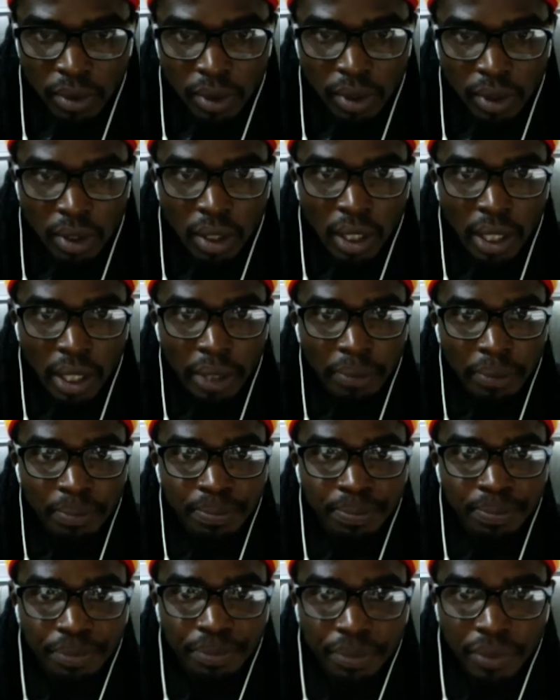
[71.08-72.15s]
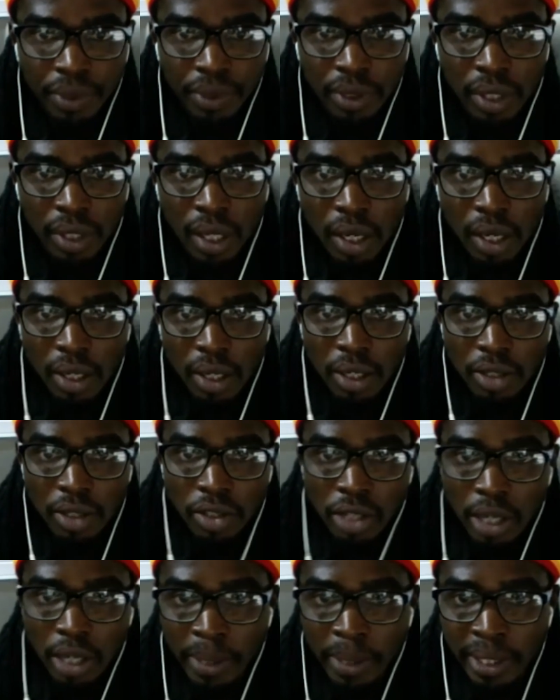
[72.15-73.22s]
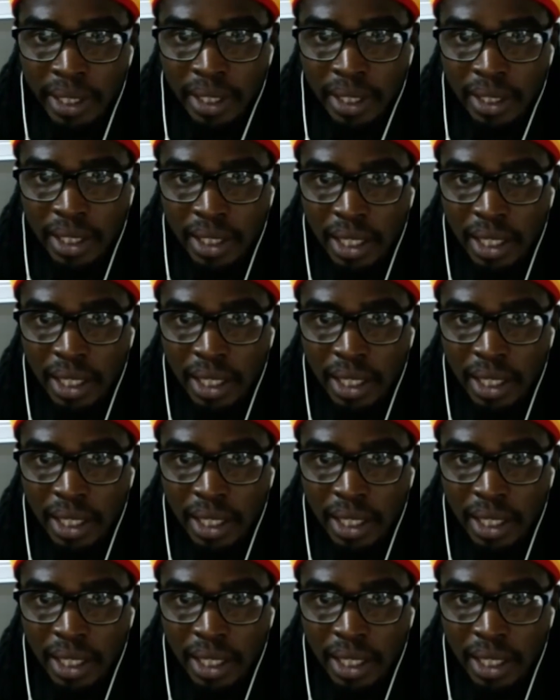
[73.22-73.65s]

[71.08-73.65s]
Okay, sorry about that.